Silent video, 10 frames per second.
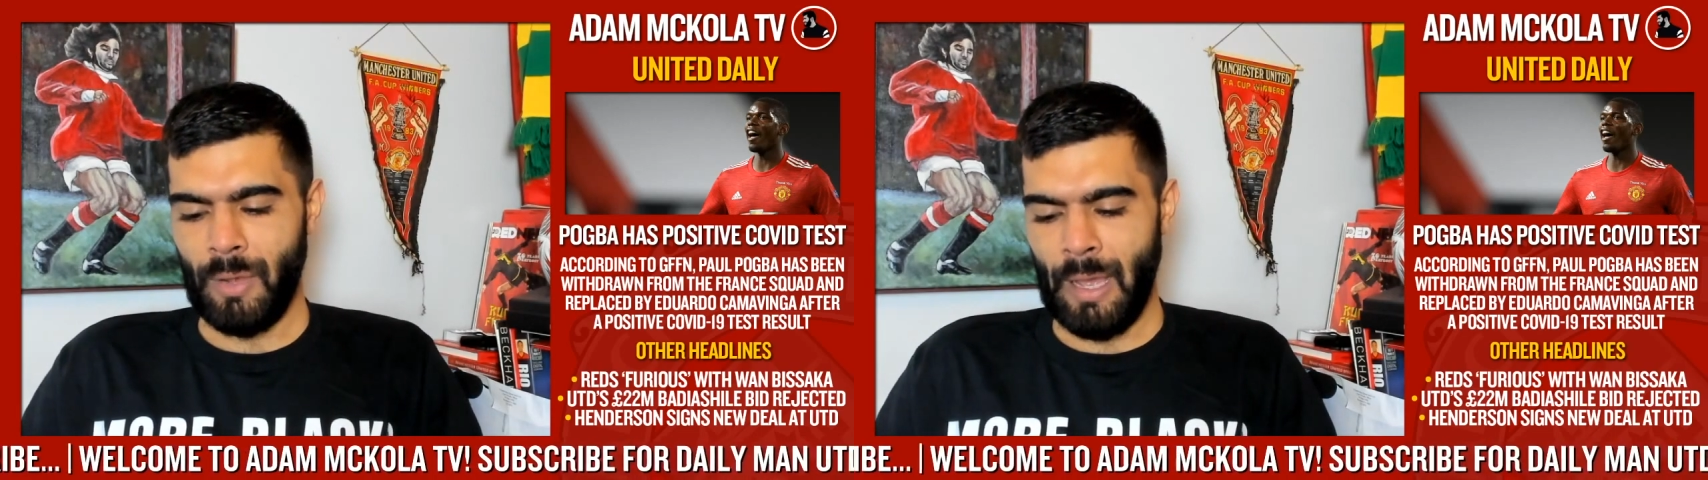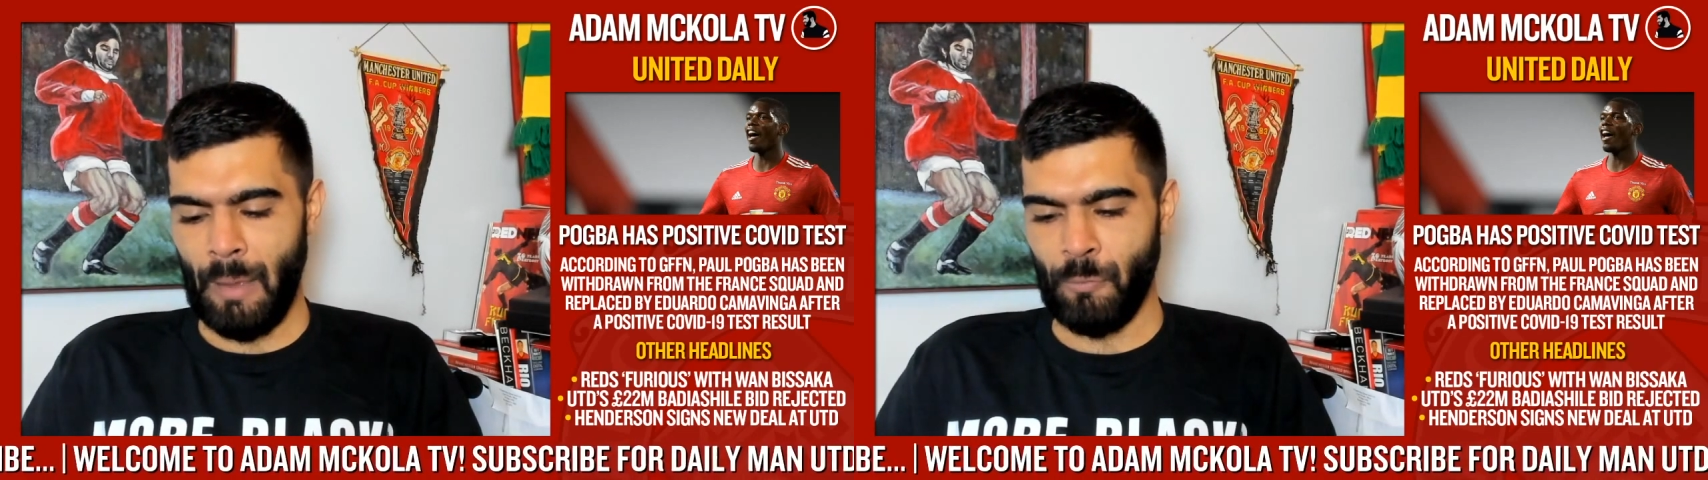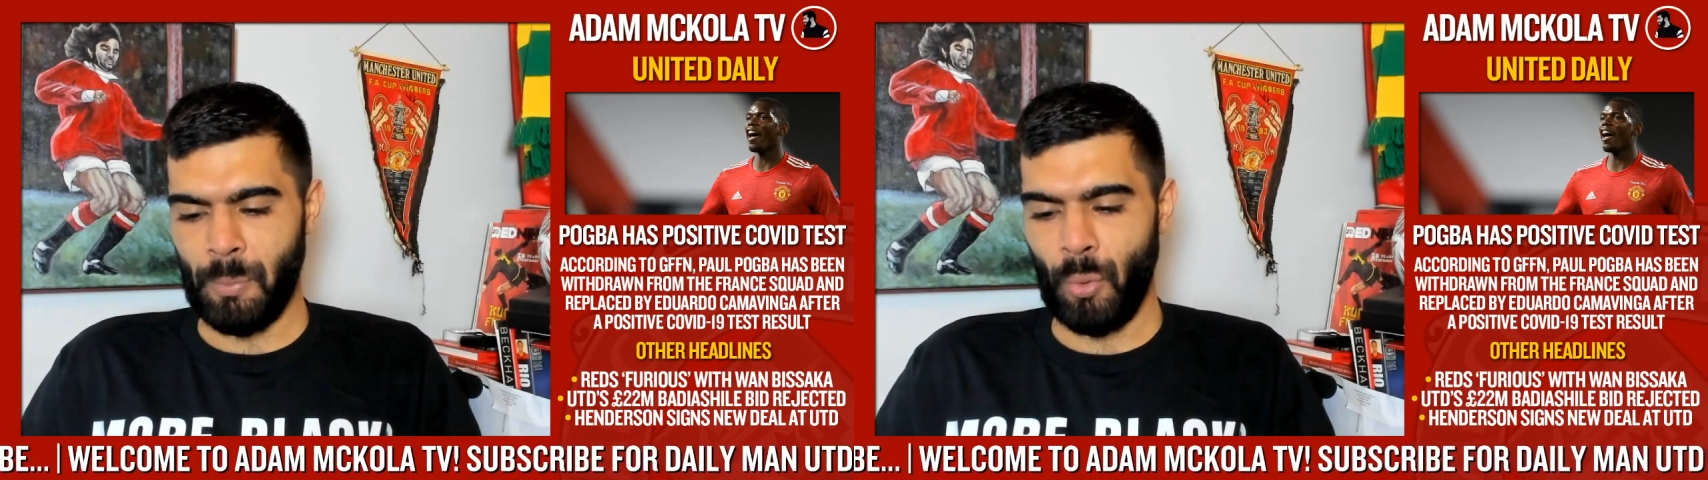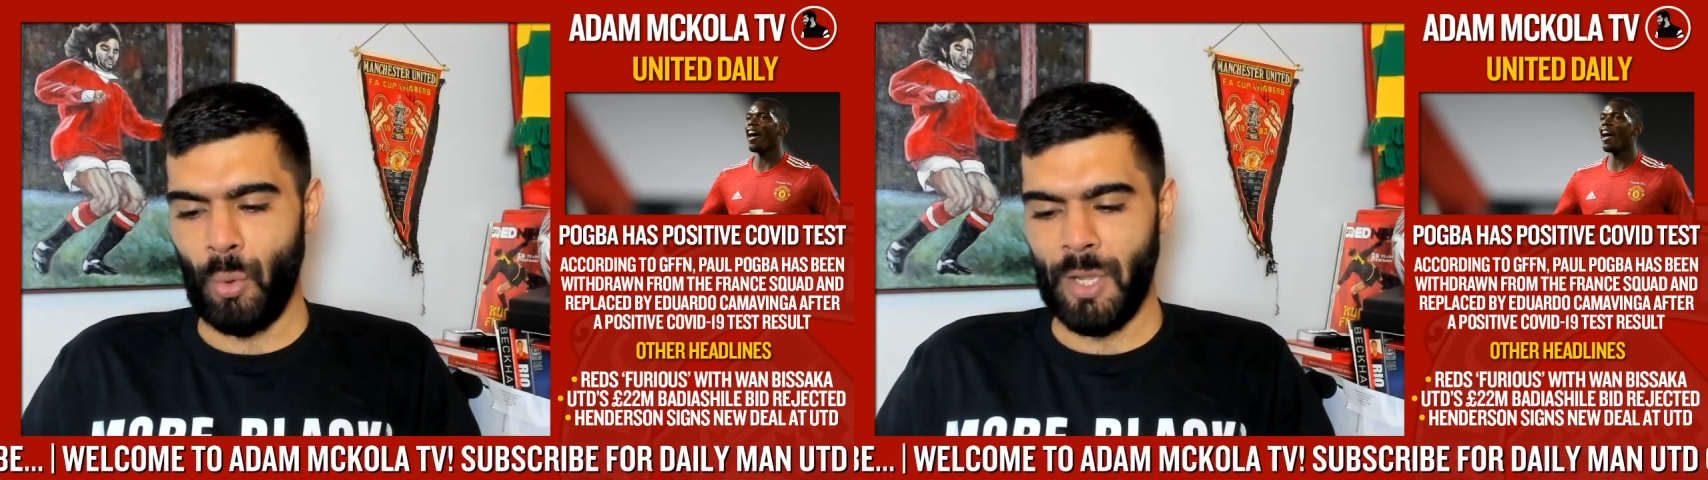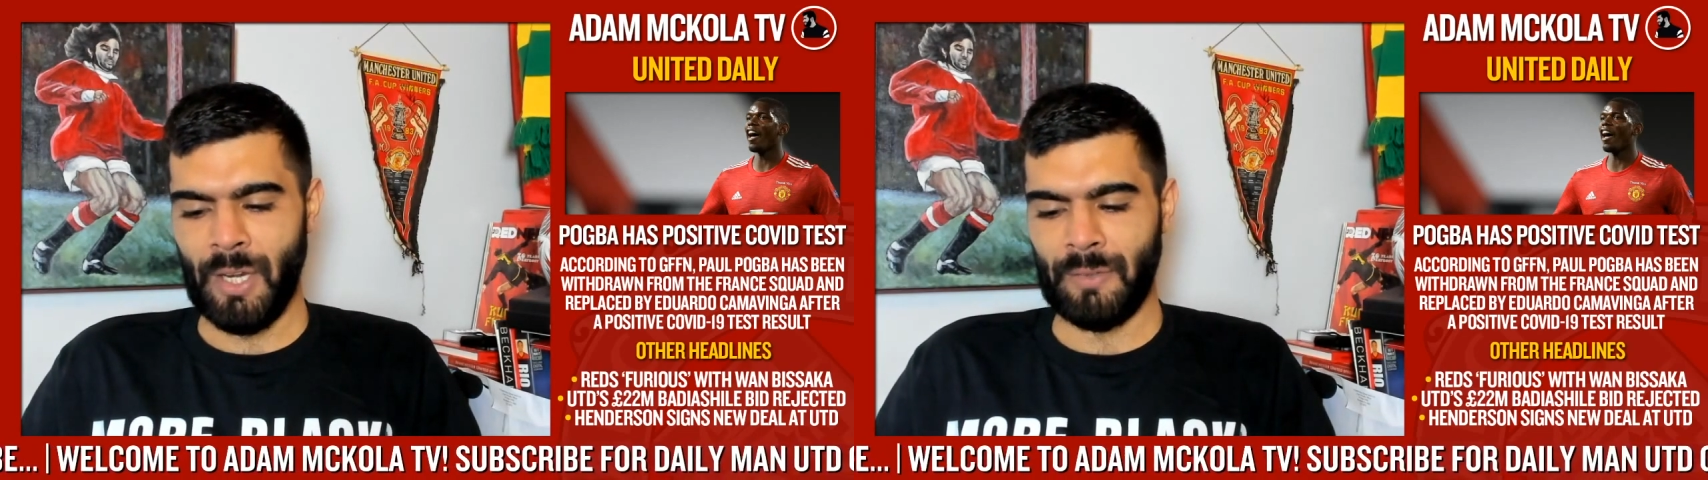
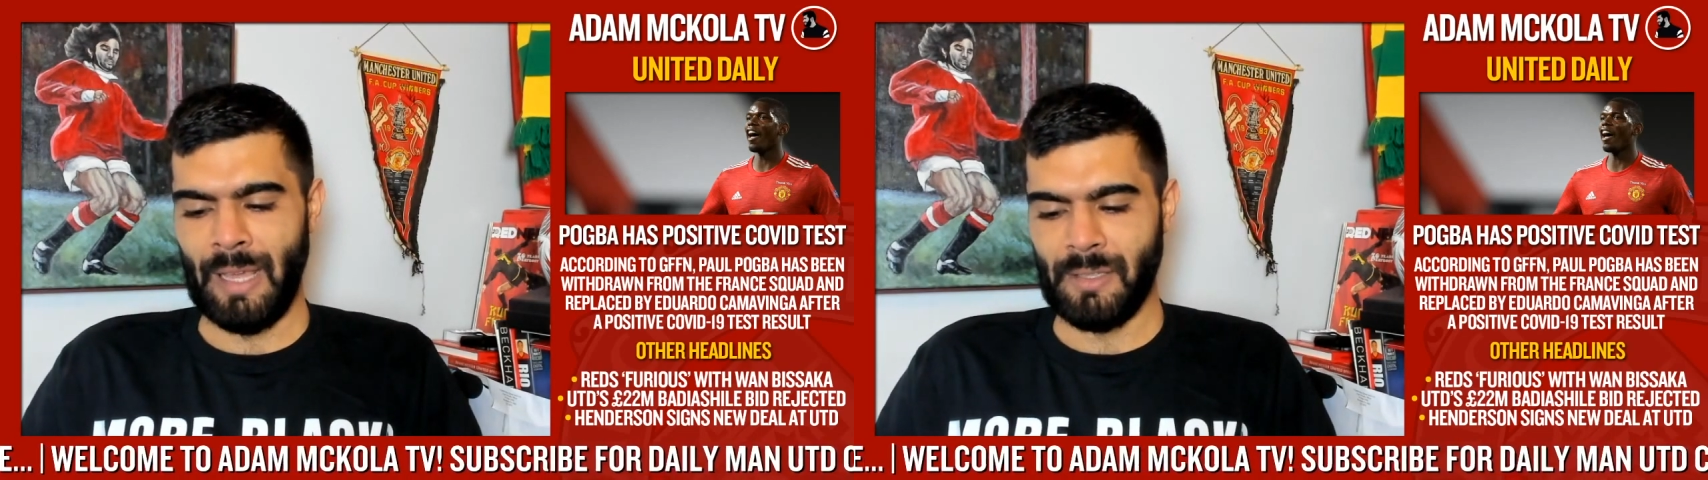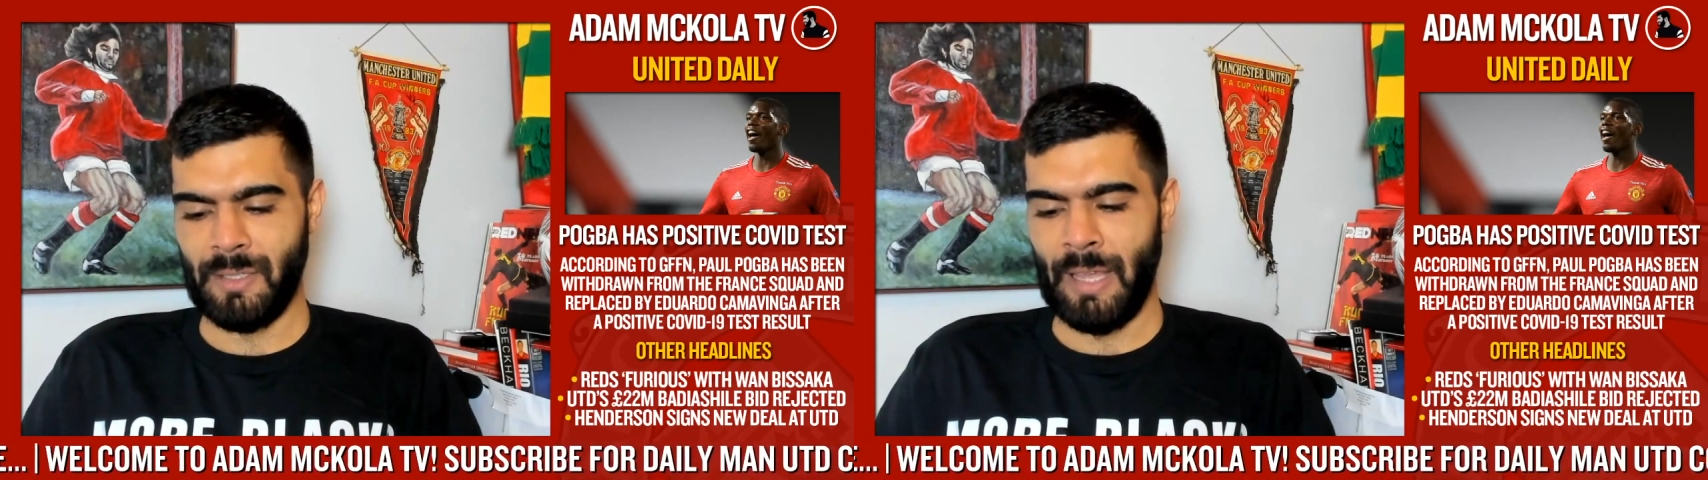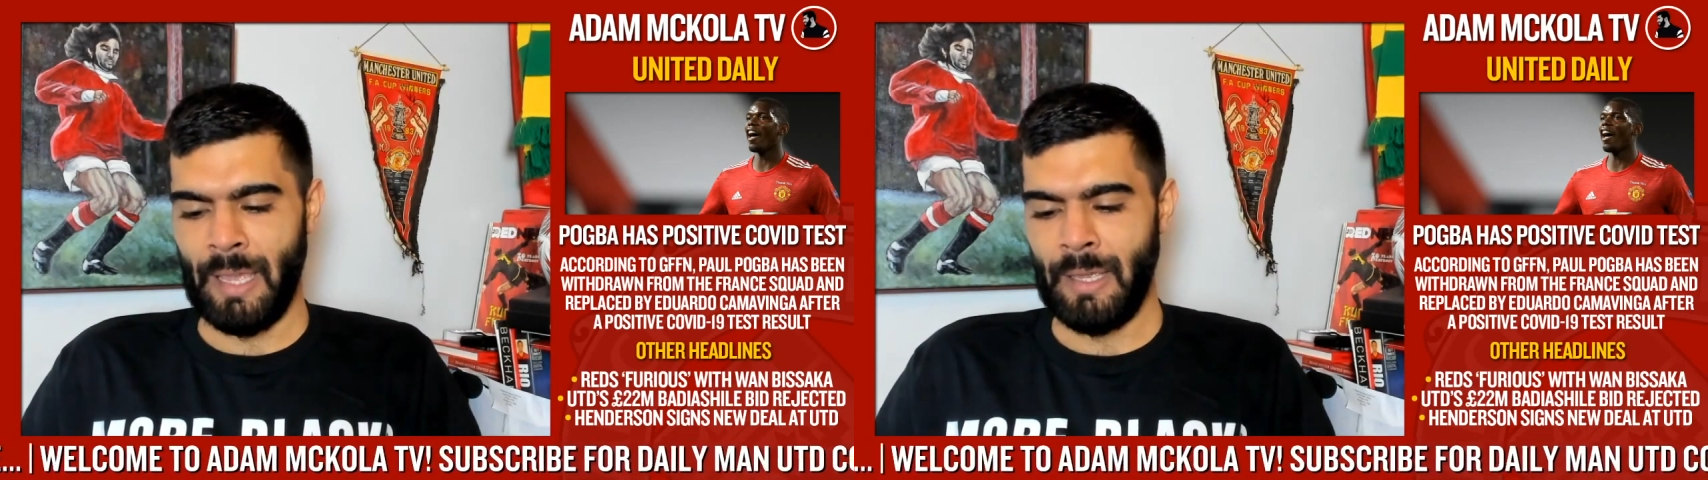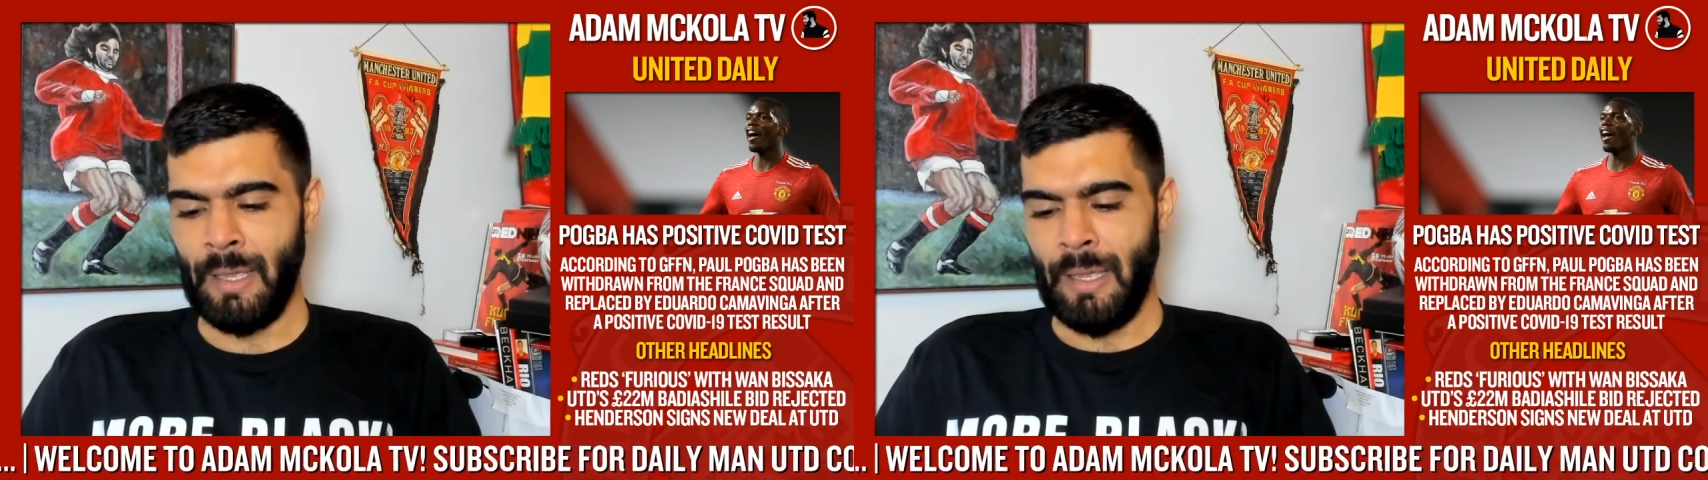reported on that today.